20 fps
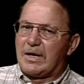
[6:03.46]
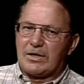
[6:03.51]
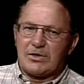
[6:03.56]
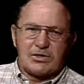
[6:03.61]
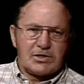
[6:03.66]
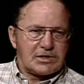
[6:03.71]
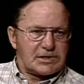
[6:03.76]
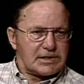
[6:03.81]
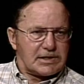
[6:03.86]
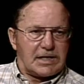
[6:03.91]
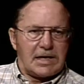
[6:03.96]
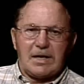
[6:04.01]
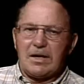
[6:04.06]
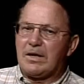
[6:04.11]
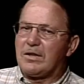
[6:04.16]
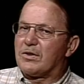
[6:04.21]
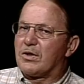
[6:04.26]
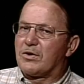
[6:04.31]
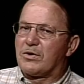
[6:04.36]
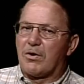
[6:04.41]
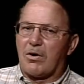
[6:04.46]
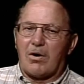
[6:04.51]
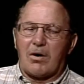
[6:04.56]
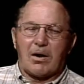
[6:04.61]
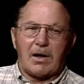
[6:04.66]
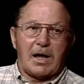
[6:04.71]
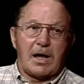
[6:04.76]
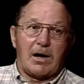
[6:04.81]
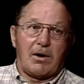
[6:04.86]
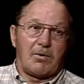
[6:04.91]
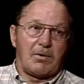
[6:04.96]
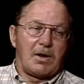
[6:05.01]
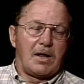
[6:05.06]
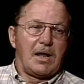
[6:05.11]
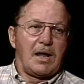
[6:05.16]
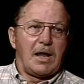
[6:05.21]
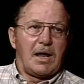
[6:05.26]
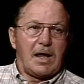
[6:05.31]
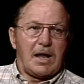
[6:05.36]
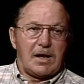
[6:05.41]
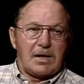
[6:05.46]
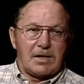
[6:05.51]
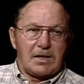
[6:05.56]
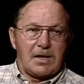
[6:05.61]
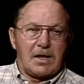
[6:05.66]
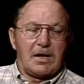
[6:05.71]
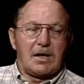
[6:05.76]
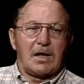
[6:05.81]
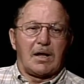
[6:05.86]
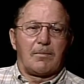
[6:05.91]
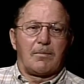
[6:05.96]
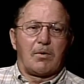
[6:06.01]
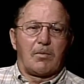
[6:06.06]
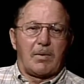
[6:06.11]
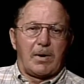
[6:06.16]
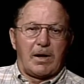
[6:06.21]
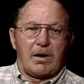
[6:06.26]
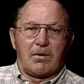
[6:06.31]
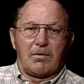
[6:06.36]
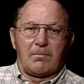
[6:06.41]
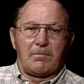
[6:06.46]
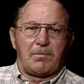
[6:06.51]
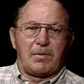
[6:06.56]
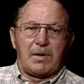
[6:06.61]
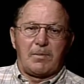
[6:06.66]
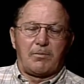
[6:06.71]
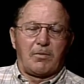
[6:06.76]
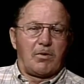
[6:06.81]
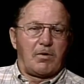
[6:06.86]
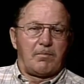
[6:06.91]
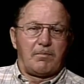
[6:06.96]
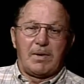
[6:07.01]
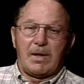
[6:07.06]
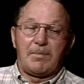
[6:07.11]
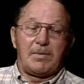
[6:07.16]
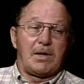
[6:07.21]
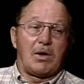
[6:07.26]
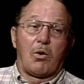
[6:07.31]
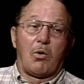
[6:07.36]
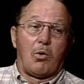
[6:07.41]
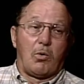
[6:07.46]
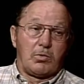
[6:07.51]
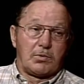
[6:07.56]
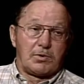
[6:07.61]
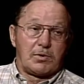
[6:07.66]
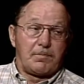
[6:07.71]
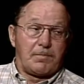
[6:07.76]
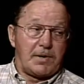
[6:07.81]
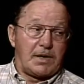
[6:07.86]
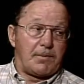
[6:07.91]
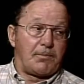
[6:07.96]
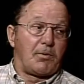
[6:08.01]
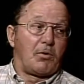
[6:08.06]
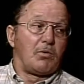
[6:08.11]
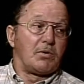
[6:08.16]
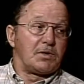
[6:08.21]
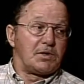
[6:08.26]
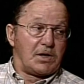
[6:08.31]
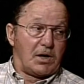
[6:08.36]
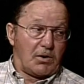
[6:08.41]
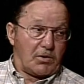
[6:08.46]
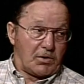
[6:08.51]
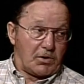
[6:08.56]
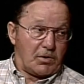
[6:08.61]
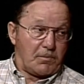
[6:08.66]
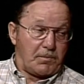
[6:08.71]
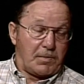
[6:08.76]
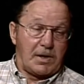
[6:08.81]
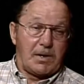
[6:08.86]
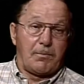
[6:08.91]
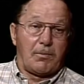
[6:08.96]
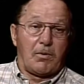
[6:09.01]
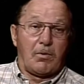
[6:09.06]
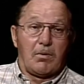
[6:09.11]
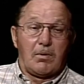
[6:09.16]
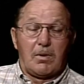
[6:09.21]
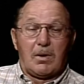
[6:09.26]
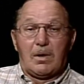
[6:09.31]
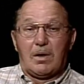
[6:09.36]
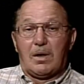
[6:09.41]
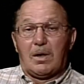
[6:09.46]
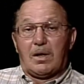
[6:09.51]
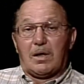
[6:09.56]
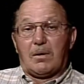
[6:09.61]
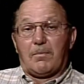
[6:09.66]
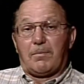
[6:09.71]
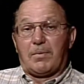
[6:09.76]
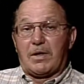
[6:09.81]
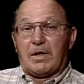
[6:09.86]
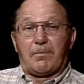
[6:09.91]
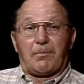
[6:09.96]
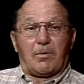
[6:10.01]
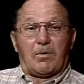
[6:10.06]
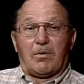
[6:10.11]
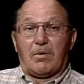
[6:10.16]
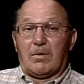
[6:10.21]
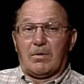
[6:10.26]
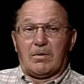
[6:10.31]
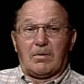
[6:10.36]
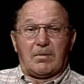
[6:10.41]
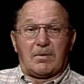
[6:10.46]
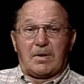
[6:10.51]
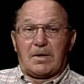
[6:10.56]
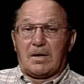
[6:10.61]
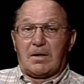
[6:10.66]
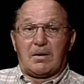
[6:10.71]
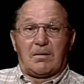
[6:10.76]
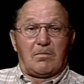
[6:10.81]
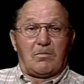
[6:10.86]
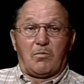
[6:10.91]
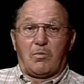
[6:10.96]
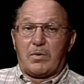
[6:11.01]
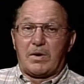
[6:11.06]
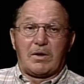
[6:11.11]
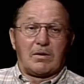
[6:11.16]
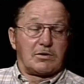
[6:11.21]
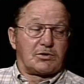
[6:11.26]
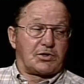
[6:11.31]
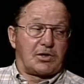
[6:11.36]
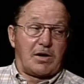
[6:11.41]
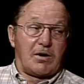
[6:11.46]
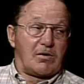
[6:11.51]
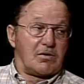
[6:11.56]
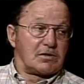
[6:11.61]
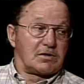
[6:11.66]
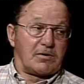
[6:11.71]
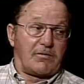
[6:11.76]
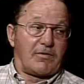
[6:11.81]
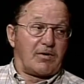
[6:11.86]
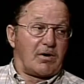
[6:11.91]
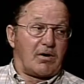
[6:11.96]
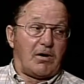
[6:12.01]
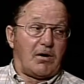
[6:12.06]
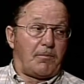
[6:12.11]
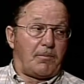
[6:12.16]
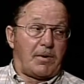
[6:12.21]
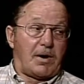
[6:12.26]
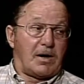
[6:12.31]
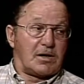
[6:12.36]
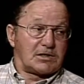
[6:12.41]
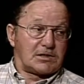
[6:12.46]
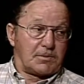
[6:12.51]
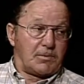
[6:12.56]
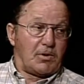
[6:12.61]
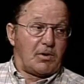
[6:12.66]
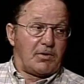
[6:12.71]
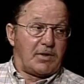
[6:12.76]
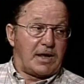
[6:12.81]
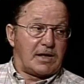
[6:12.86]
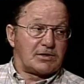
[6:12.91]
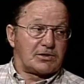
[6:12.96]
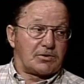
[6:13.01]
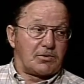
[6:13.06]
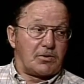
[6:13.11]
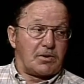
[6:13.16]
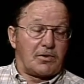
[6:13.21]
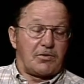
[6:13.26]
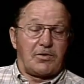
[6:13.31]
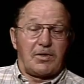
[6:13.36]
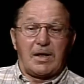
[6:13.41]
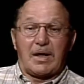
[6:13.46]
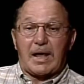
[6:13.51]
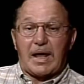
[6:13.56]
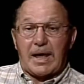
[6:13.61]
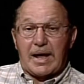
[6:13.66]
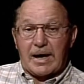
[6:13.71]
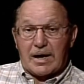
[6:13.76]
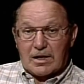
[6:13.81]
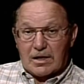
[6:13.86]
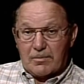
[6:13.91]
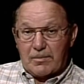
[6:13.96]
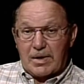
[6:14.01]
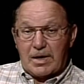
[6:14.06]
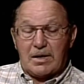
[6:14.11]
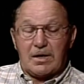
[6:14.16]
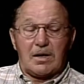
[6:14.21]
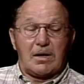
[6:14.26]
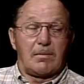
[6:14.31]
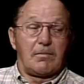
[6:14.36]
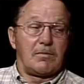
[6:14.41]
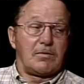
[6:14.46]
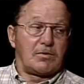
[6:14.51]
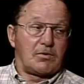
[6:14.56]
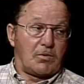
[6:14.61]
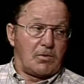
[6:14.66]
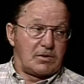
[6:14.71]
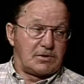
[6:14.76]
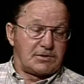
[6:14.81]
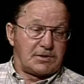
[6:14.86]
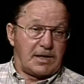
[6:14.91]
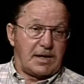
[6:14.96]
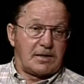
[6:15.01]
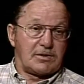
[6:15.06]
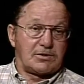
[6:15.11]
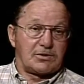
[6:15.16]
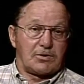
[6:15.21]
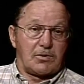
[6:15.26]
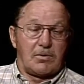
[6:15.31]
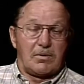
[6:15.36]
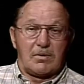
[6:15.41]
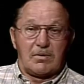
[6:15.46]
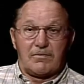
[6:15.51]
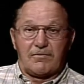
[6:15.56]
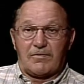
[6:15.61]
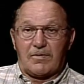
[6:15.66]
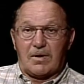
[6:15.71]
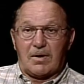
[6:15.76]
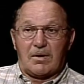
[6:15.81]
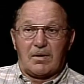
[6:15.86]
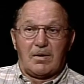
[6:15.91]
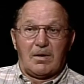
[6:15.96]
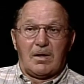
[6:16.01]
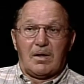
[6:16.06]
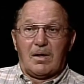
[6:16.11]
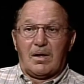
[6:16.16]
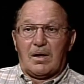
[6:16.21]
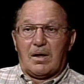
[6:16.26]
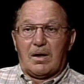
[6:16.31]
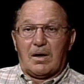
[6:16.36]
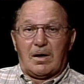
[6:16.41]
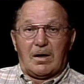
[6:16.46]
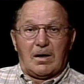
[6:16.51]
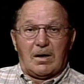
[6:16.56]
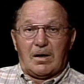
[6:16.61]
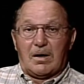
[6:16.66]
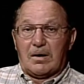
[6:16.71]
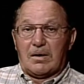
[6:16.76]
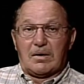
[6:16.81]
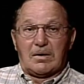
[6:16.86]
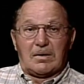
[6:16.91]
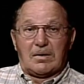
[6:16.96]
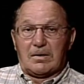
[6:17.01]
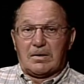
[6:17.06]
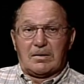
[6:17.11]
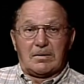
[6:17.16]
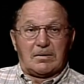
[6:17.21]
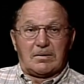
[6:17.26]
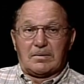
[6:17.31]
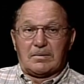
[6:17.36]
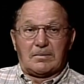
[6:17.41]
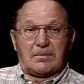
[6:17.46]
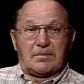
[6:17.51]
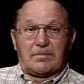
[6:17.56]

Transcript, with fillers: just getting the dog out and getting them around people, maybe older people, younger people, people in wheelchairs, if at all possible, that sort of thing, acclimating them towards that sort of. Uh, uh,